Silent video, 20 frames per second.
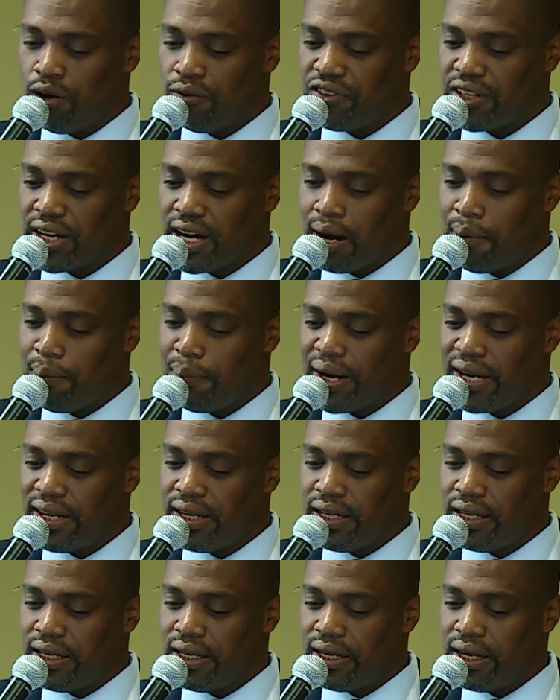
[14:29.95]
of the
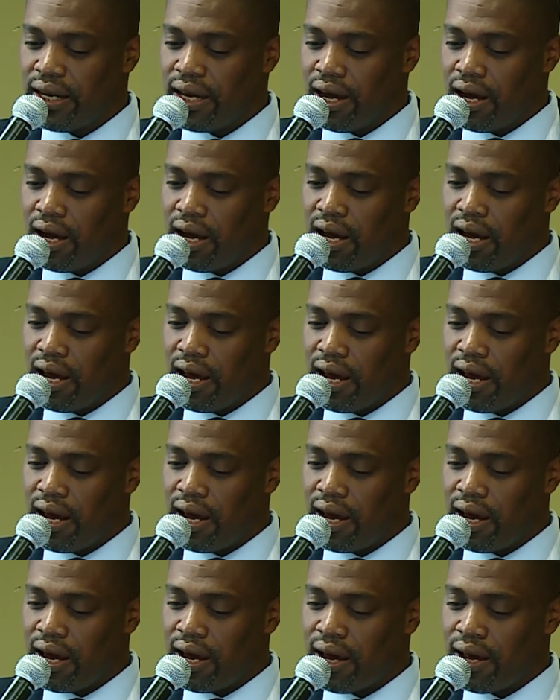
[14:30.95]
company
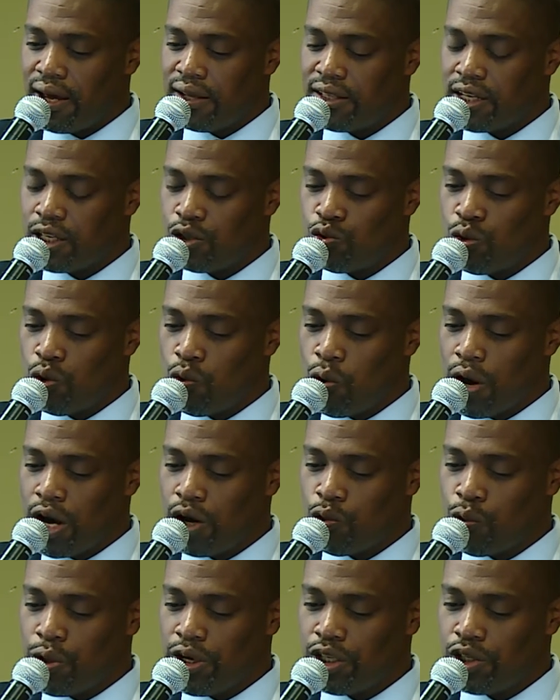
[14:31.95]
that we
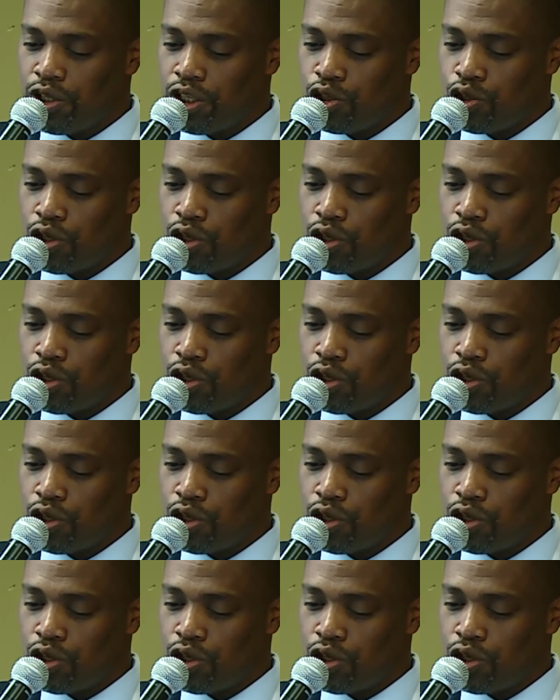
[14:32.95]
work with,